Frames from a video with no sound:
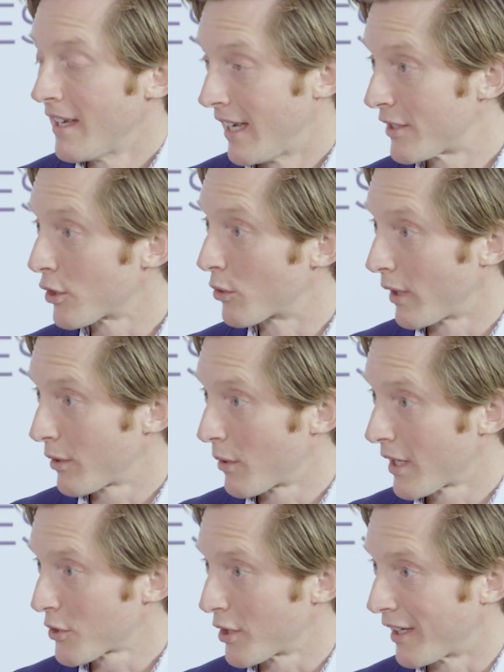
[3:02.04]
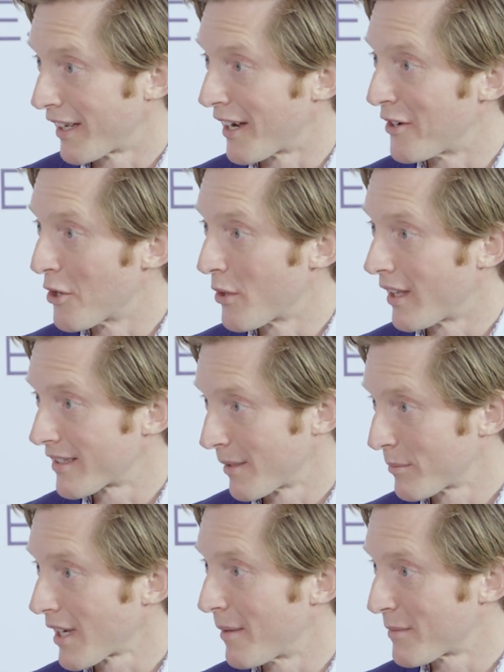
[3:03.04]
It's a great question, and I know that
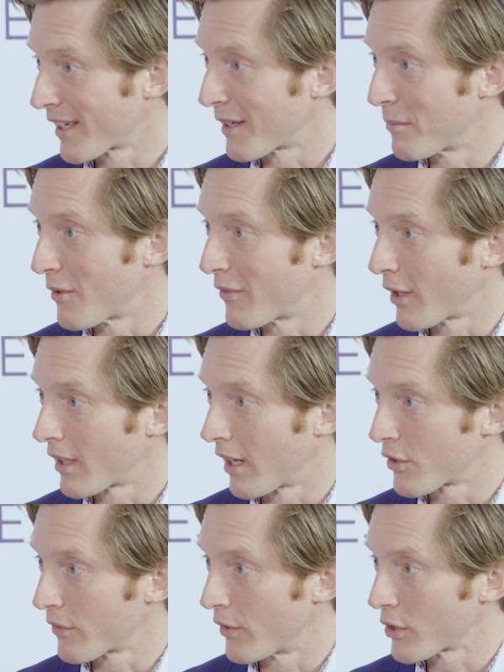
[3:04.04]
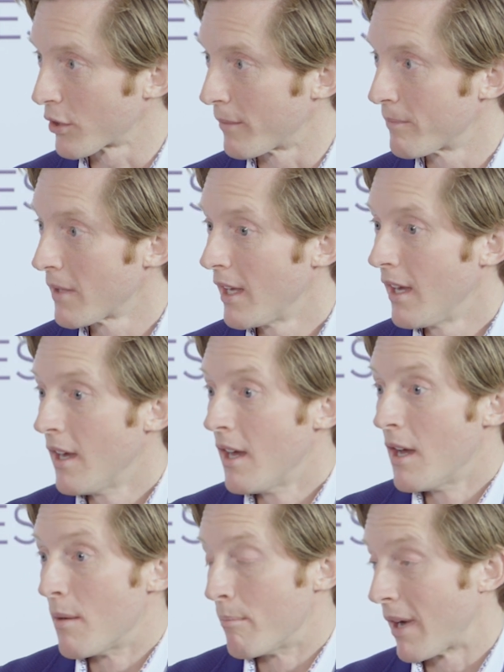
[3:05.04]
sometimes it can be very controversial.
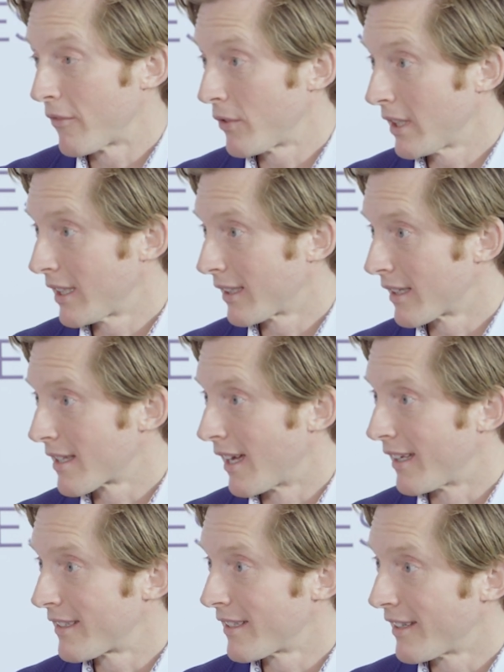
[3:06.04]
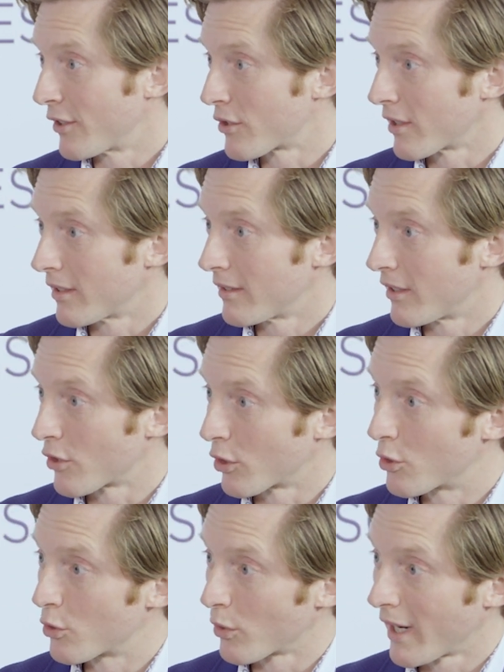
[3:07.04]
My feeling is that there's a
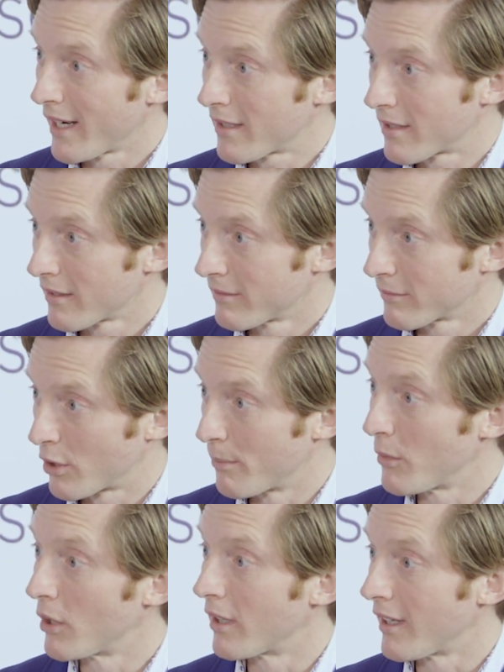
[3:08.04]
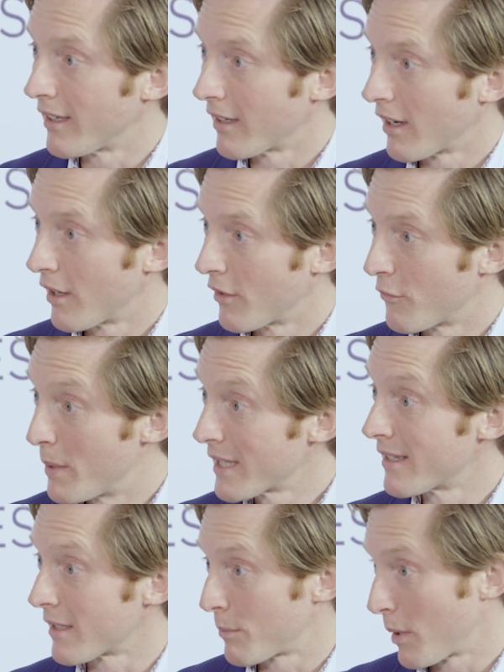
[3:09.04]
great community of
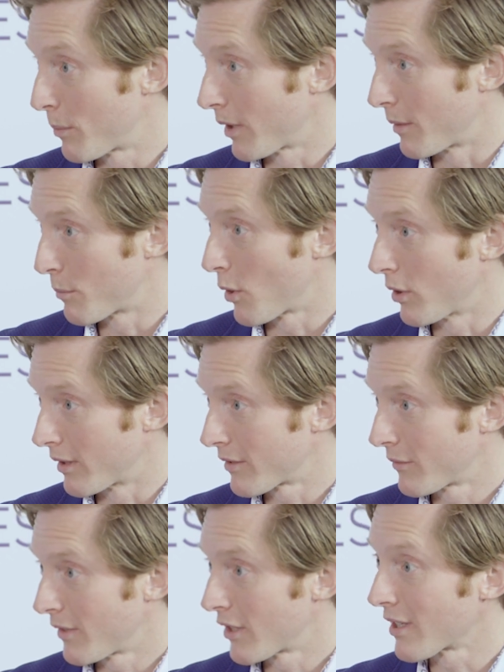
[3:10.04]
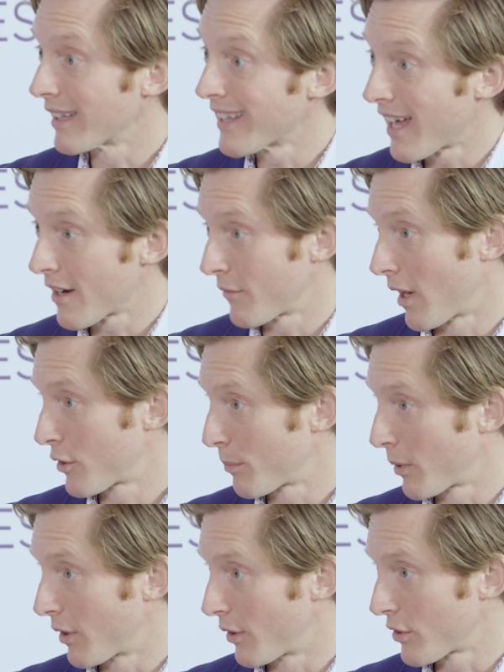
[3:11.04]
business people in Poland. There's a lot of
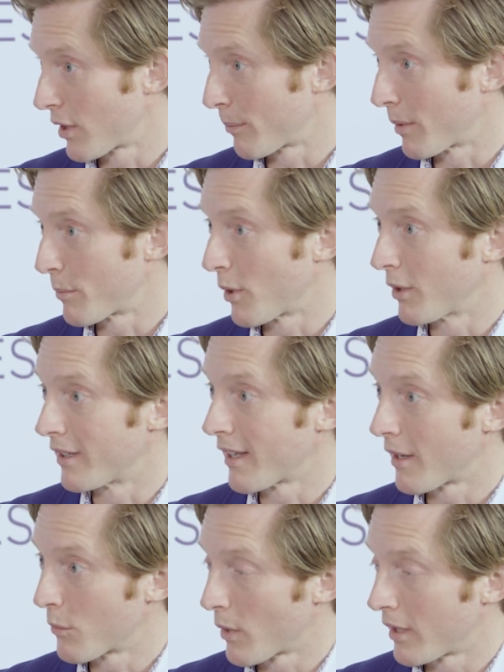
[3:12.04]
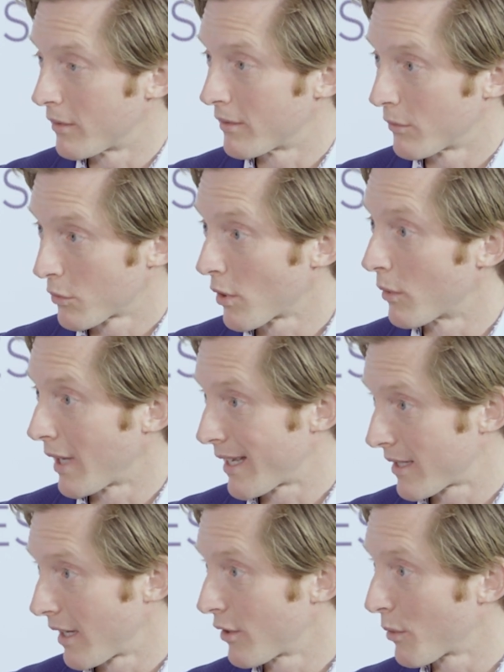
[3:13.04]
entrepreneurship in Poland. And so
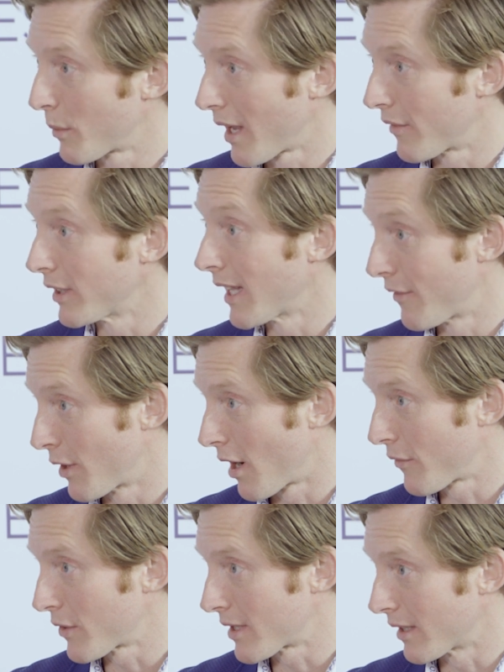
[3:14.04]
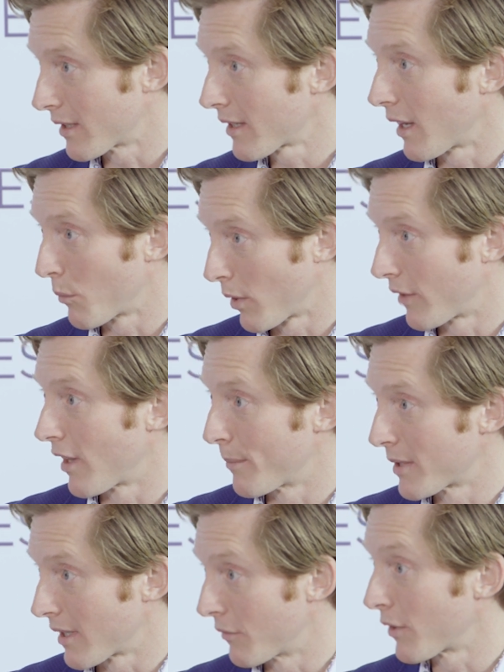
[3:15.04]
at Sender we have 11 offices, and one of
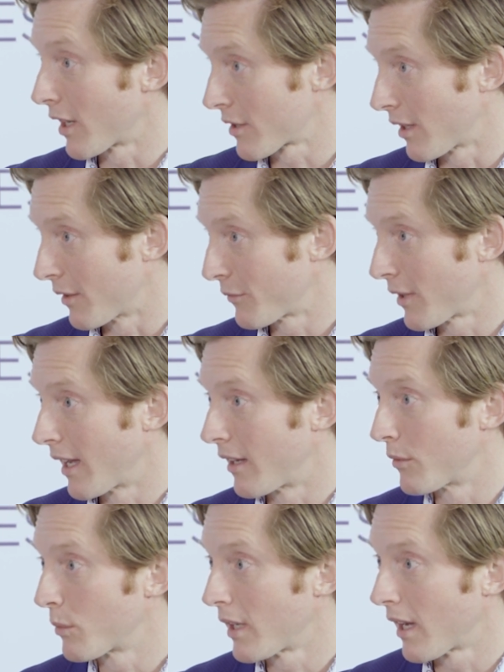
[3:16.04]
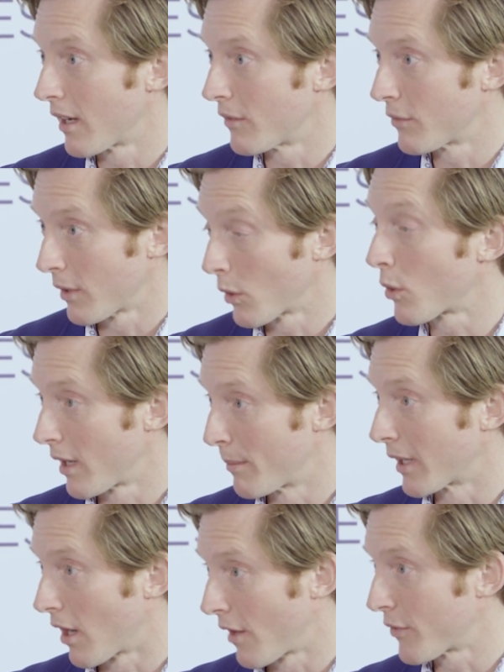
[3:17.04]
them is in Wrocław. And we have quite a
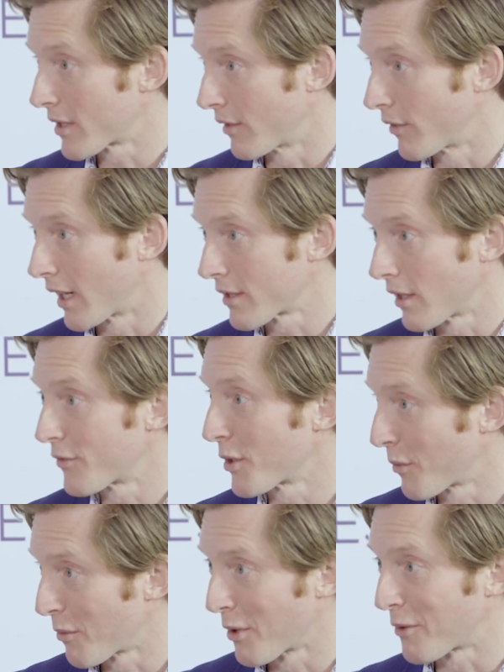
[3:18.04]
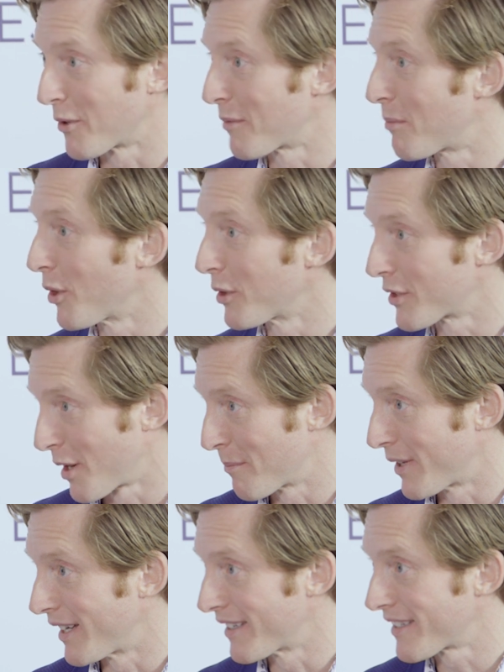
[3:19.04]
big office in Wrocław. So we work with Polish
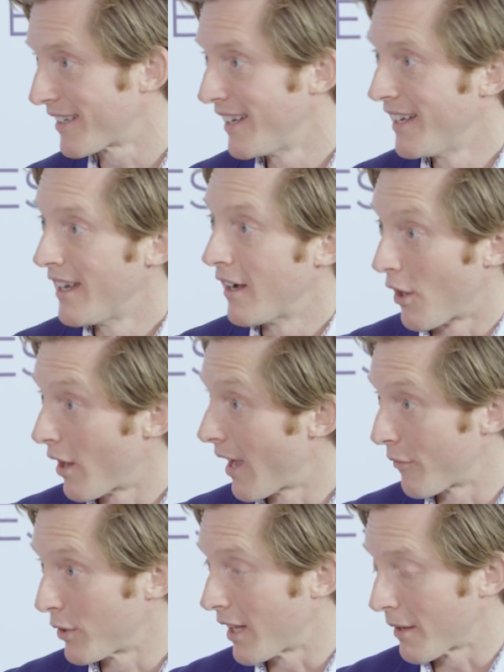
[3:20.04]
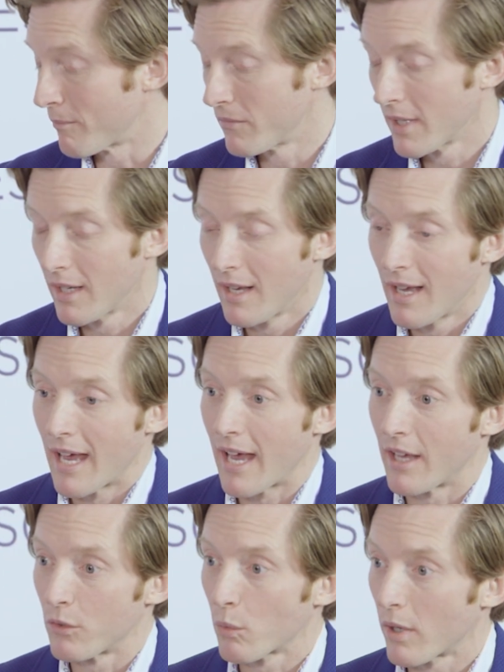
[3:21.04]
companies every day.
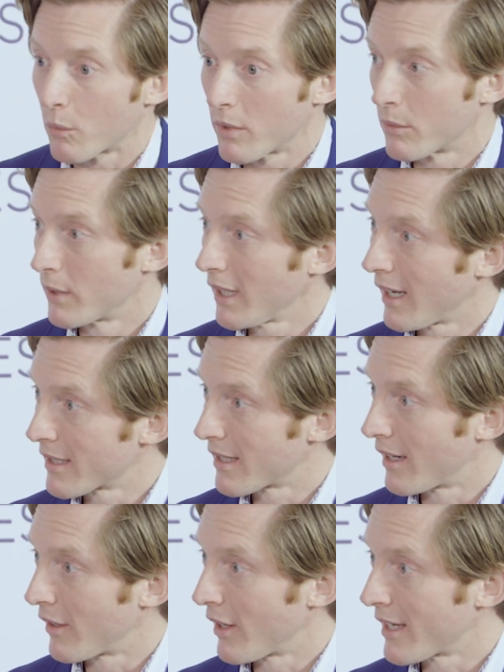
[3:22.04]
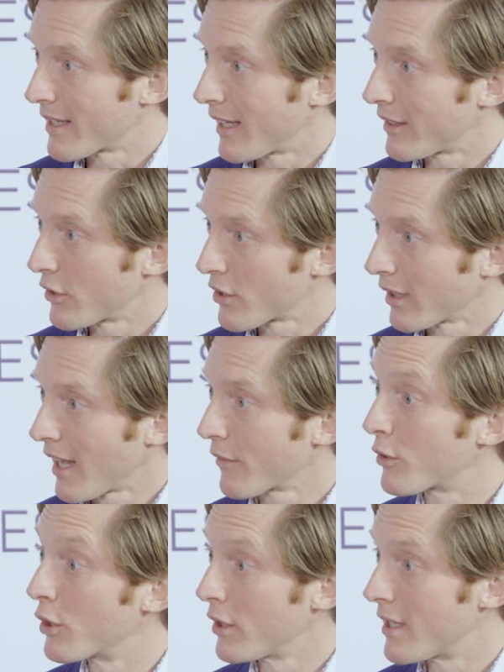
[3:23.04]
And what we realize there is that there's a lot
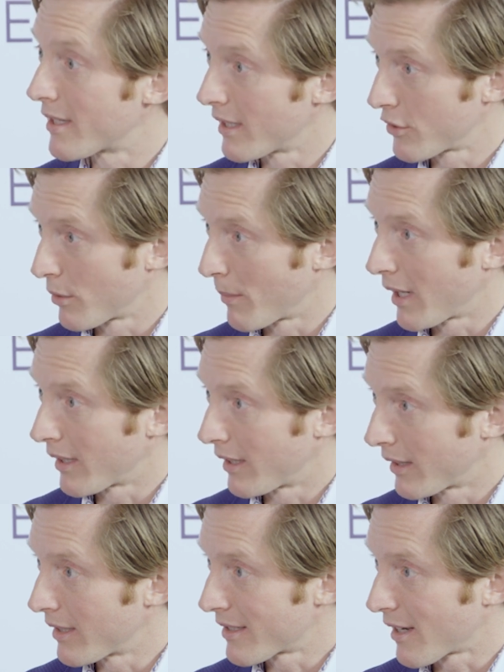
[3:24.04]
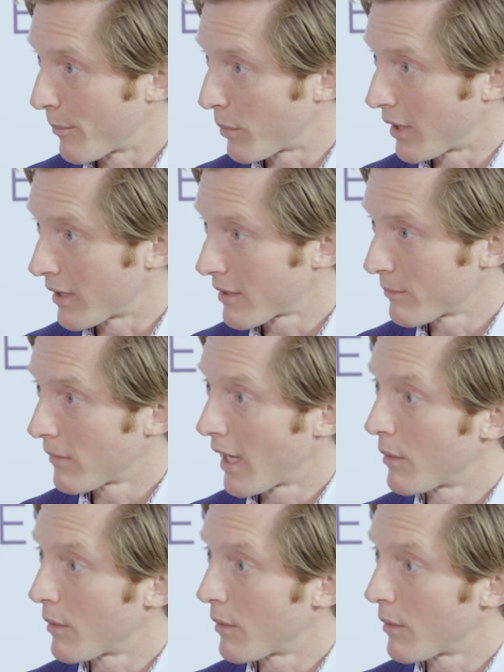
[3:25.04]
of good decision making in these companies.